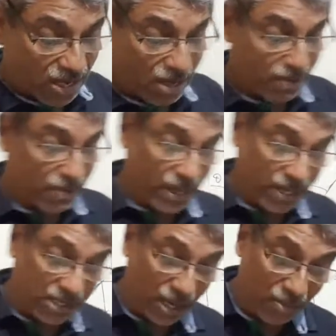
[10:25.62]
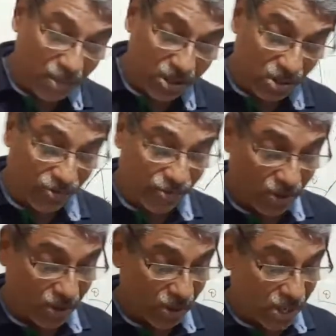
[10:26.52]
examples of
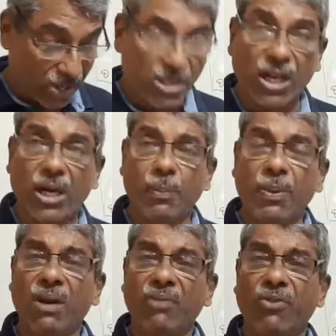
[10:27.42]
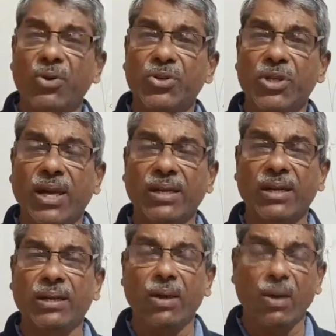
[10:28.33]
centripetal force acting
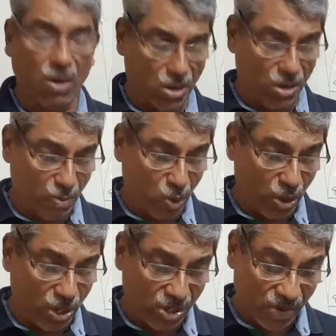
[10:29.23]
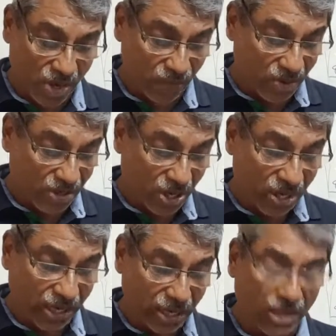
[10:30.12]
on bodies which are
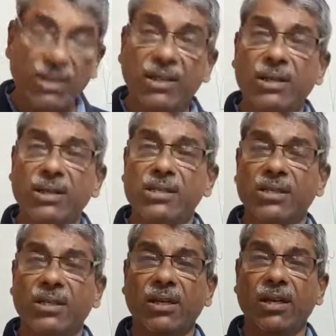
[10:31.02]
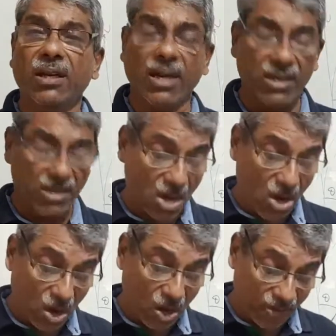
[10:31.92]
taking turns, right, or
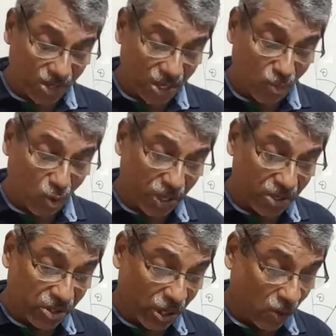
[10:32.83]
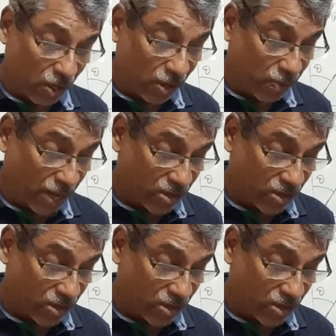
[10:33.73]
which are moving in circular path.